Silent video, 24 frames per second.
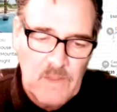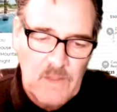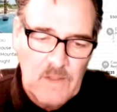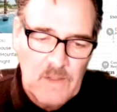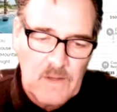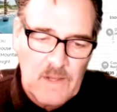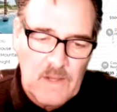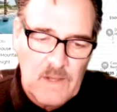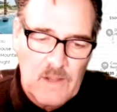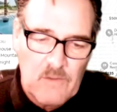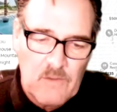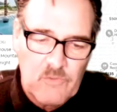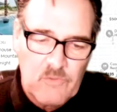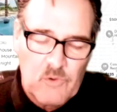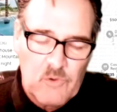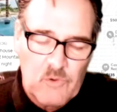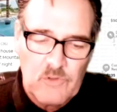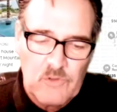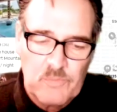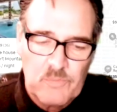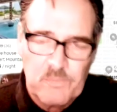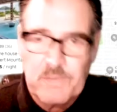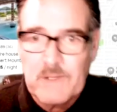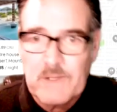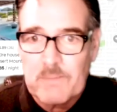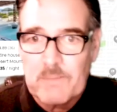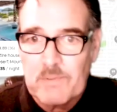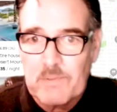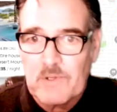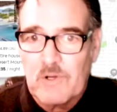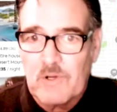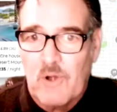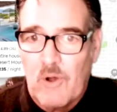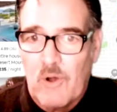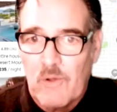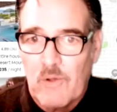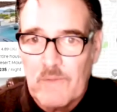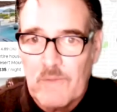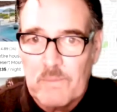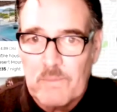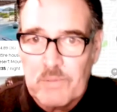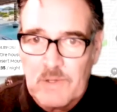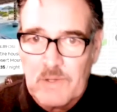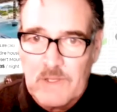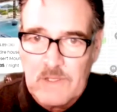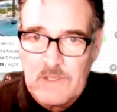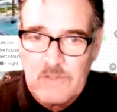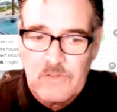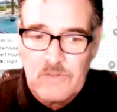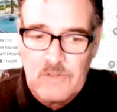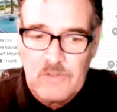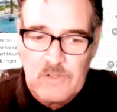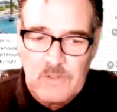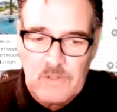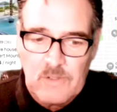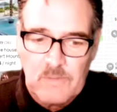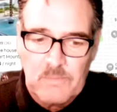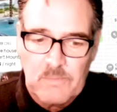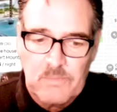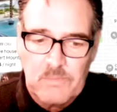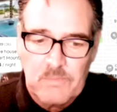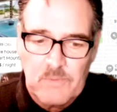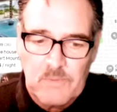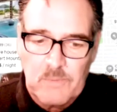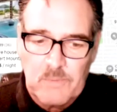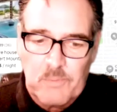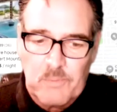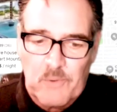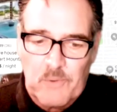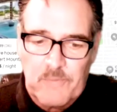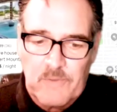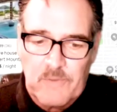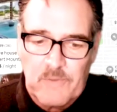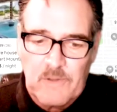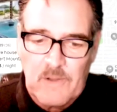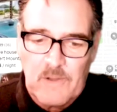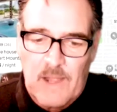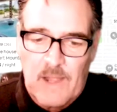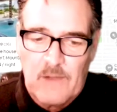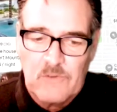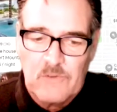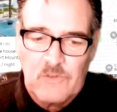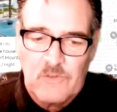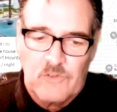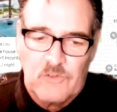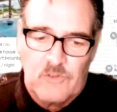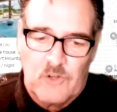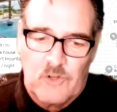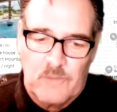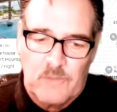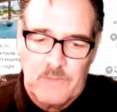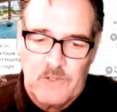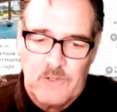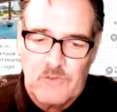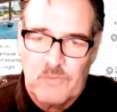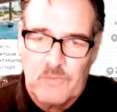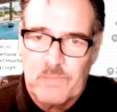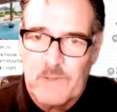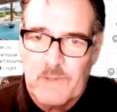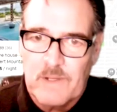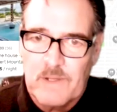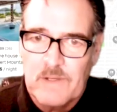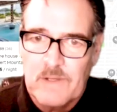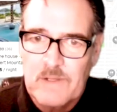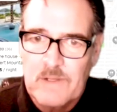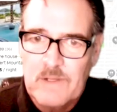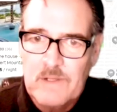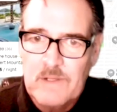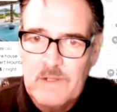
Now, of course, people are calling the police to report the loud disturbance, but